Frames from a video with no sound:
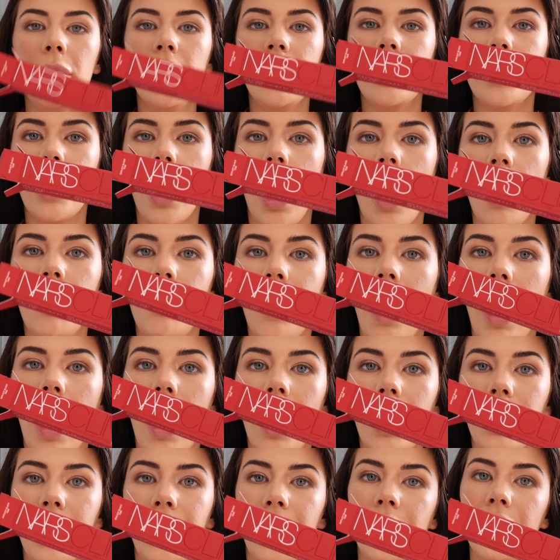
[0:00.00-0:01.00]
mascara,
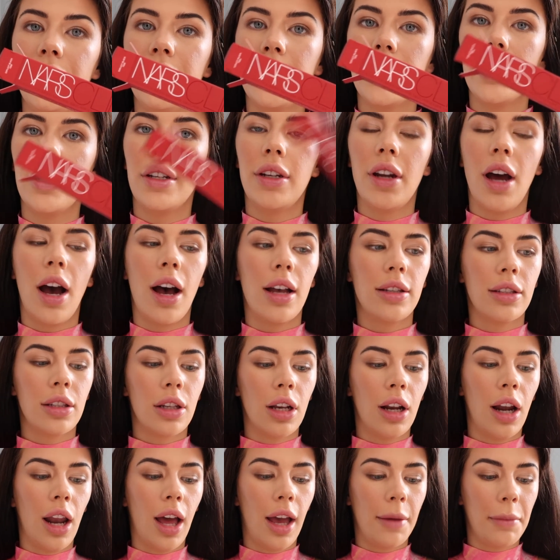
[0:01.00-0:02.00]
I use the NARS
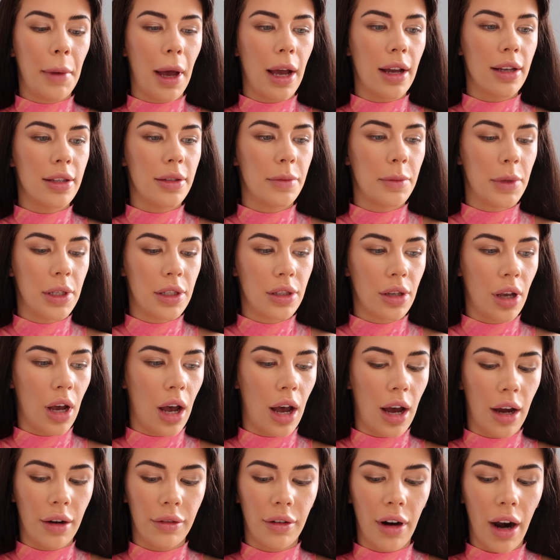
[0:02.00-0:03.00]
Climax
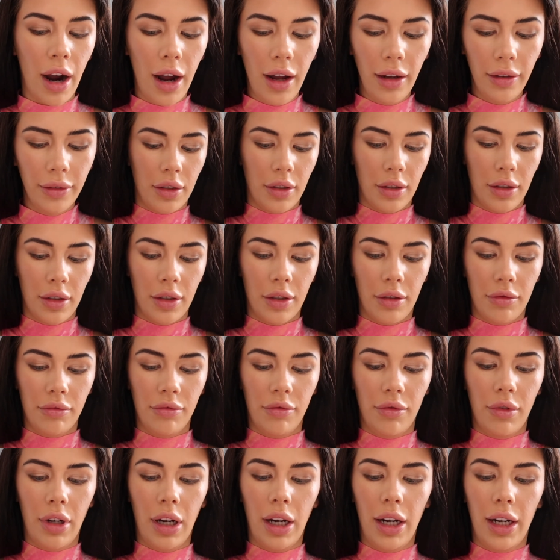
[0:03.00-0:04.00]
mascara.
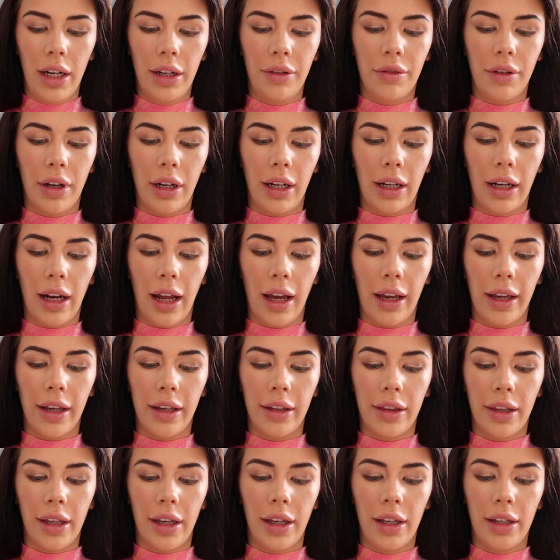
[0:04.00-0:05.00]
Really, really
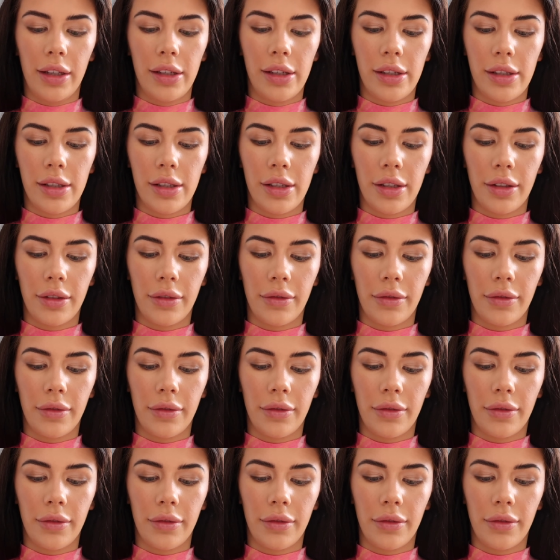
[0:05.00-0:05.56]
like this.